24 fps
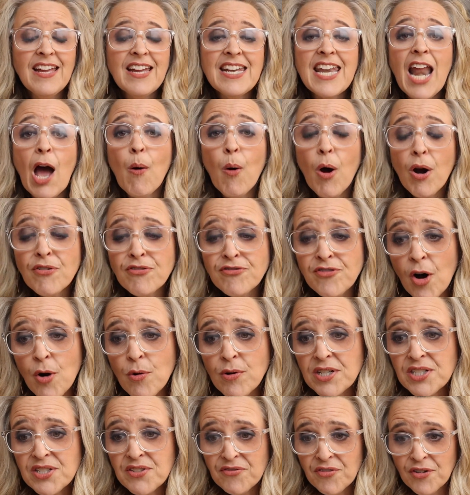Now, our
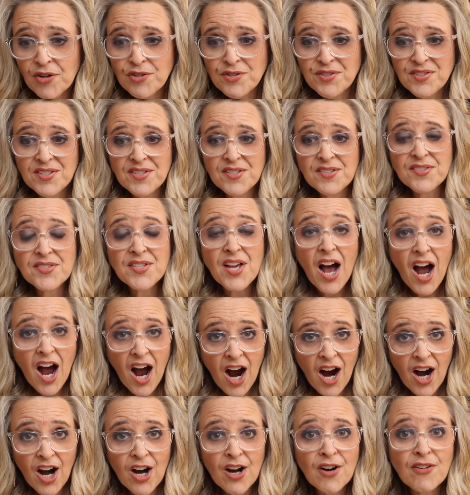focus verses
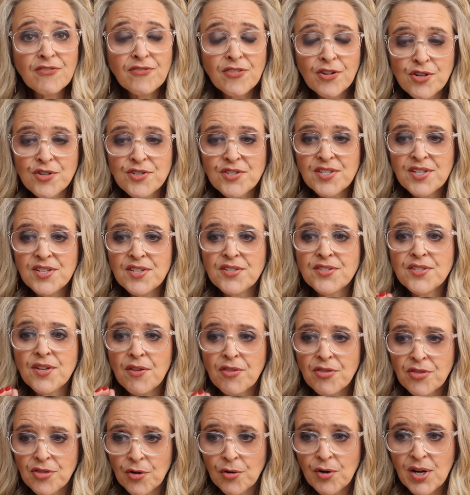are verses
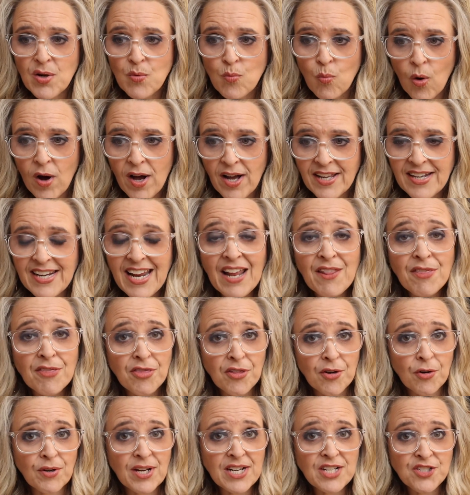31 and
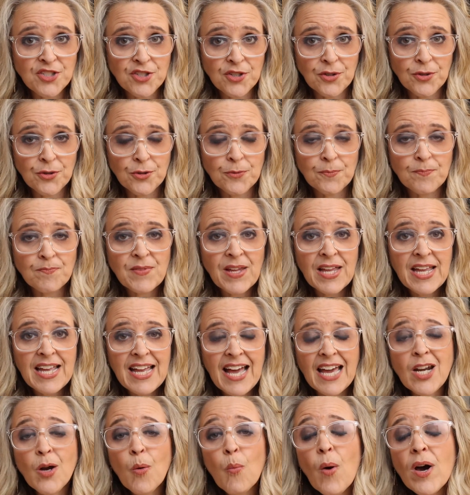32,
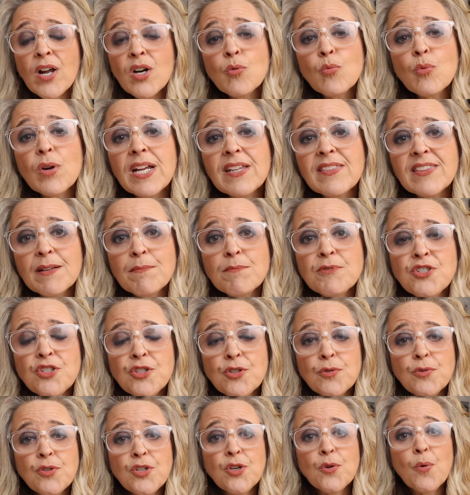and I want to read them
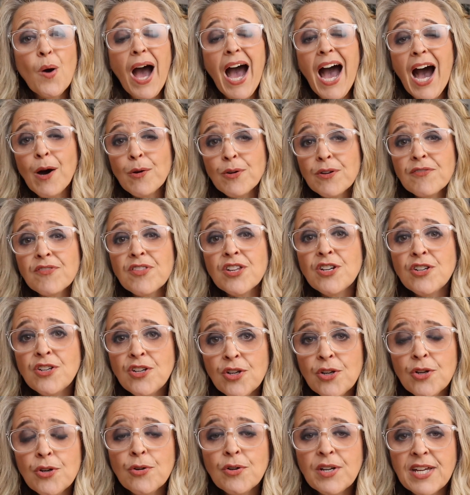to you out of the
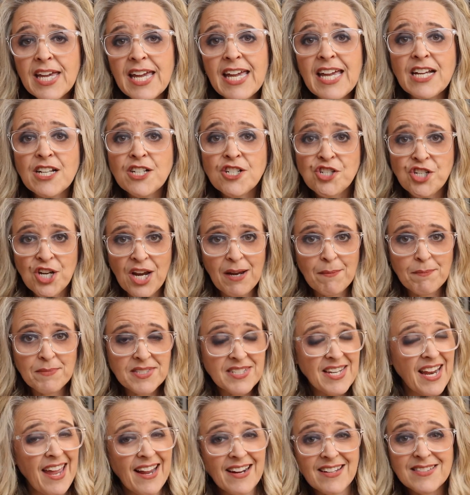New King James
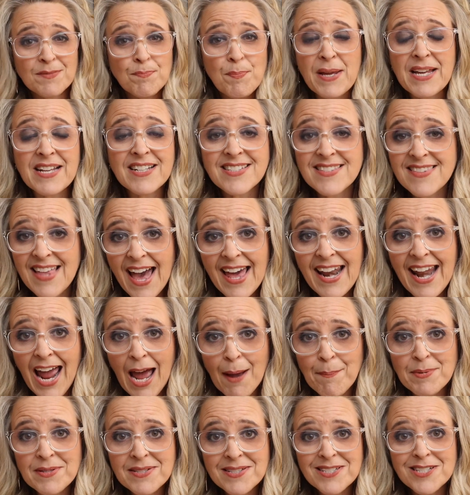text because that
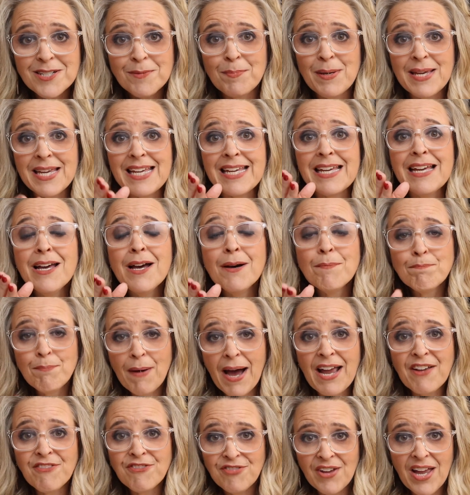happens to be
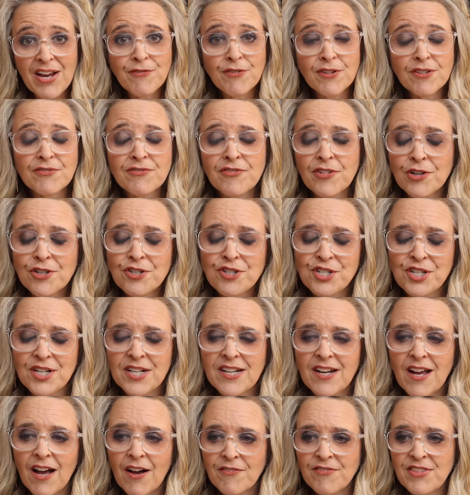my favorite
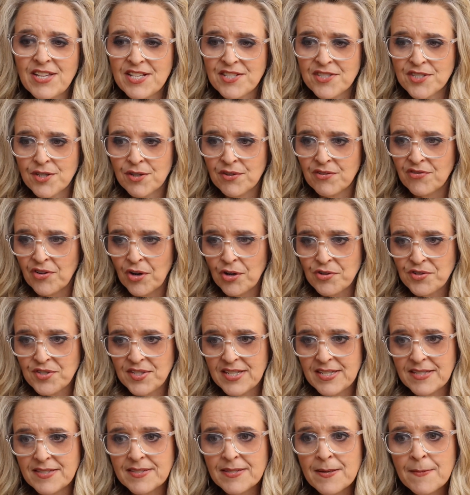version of these two
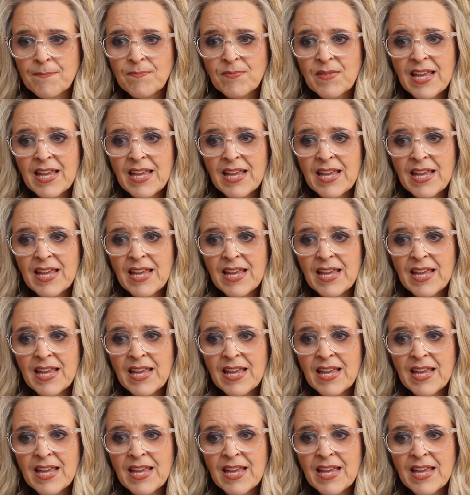verses.